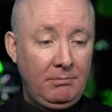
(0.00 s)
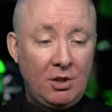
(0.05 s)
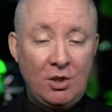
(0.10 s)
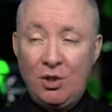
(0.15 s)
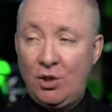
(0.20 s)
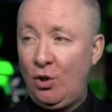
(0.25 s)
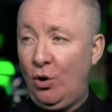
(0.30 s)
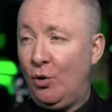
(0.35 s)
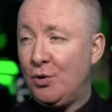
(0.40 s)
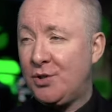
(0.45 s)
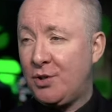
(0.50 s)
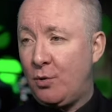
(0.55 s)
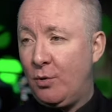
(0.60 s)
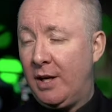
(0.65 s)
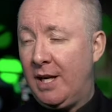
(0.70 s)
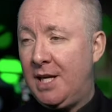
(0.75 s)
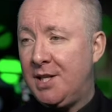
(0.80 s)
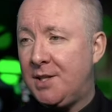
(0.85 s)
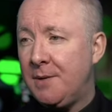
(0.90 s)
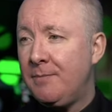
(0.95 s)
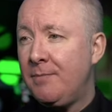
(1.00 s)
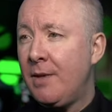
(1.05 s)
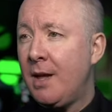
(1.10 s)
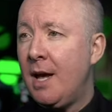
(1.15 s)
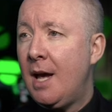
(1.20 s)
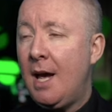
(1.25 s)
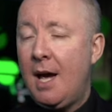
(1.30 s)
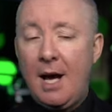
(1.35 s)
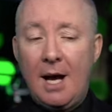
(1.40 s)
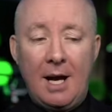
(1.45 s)
squeeze.
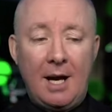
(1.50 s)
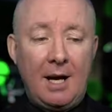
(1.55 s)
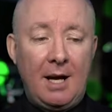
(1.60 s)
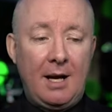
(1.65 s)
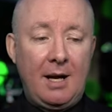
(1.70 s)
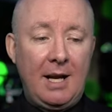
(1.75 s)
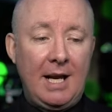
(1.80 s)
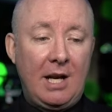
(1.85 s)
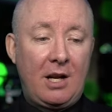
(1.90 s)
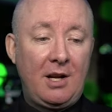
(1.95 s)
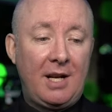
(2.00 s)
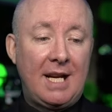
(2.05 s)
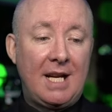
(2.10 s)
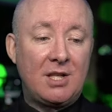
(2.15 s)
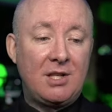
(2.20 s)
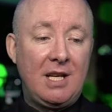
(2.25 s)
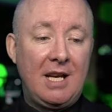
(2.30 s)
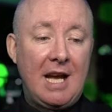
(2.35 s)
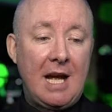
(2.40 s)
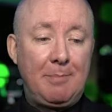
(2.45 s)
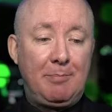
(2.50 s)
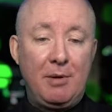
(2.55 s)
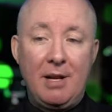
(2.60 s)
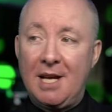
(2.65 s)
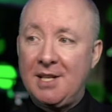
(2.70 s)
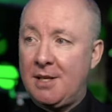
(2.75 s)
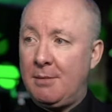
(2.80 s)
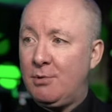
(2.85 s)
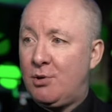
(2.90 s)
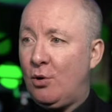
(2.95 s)
It could actually happen
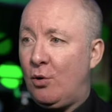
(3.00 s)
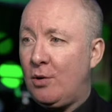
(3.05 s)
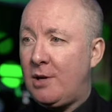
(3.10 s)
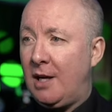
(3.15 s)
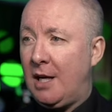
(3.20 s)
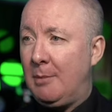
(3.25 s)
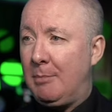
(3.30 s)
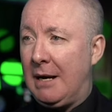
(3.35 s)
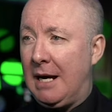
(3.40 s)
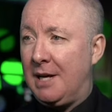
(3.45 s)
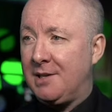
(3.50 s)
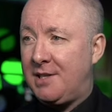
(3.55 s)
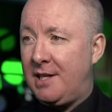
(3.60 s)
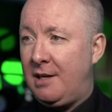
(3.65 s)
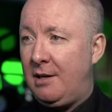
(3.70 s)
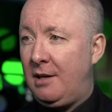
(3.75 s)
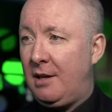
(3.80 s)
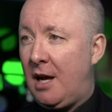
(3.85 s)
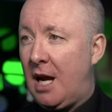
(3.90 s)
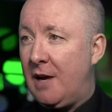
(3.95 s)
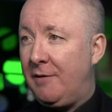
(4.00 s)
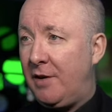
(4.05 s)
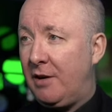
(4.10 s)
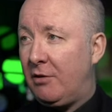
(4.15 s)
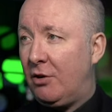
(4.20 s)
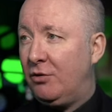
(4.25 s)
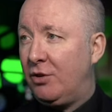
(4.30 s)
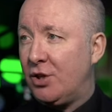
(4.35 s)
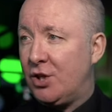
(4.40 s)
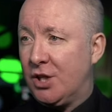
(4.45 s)
as I'm talking about it, live here
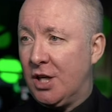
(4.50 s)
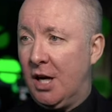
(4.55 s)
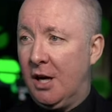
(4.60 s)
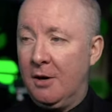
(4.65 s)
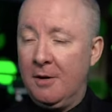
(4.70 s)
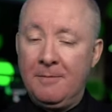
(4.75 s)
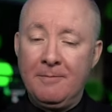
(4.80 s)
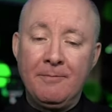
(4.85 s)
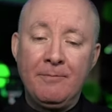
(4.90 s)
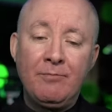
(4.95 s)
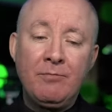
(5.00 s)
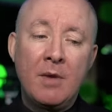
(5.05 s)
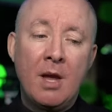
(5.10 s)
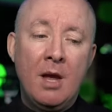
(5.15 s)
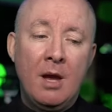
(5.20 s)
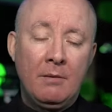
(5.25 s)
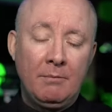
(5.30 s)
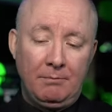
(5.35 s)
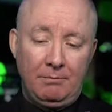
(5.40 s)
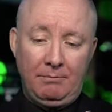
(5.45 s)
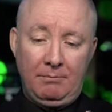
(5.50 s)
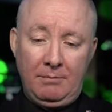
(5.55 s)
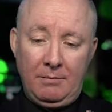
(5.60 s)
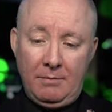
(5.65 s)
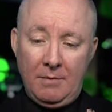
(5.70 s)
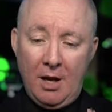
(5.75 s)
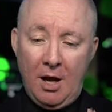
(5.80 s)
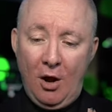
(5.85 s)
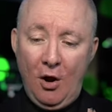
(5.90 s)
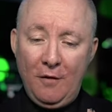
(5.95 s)
on the show.
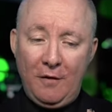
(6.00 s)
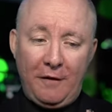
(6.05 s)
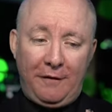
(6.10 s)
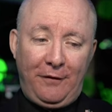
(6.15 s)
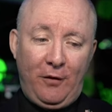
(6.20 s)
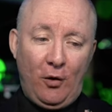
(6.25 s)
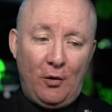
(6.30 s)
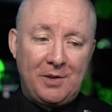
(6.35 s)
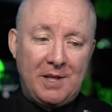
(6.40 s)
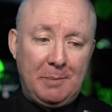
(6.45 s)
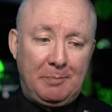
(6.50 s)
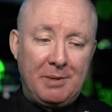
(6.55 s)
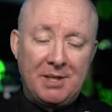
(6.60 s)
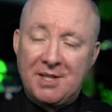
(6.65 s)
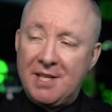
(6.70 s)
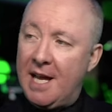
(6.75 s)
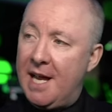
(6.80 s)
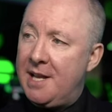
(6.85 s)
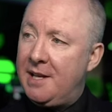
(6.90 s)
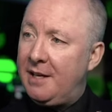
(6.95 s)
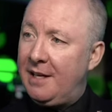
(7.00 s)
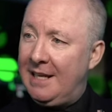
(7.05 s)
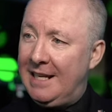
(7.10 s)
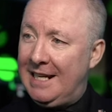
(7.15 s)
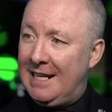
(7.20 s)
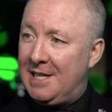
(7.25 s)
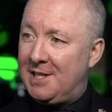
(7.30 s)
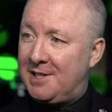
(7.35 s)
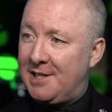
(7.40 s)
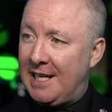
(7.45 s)
Over 40%
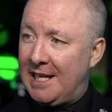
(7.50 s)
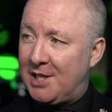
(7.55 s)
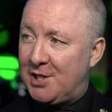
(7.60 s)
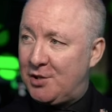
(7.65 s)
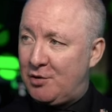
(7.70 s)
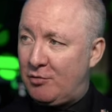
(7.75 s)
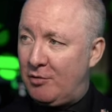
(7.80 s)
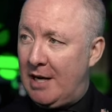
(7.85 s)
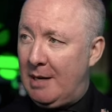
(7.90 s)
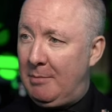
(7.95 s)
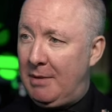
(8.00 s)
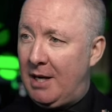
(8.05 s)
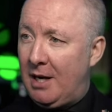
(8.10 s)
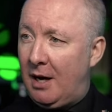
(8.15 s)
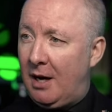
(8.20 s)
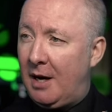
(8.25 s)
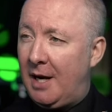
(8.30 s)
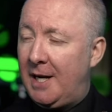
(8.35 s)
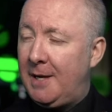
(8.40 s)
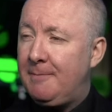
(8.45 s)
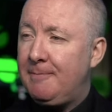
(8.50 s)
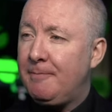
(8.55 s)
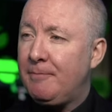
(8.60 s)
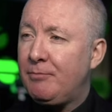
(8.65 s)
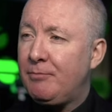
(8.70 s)
is extremely high.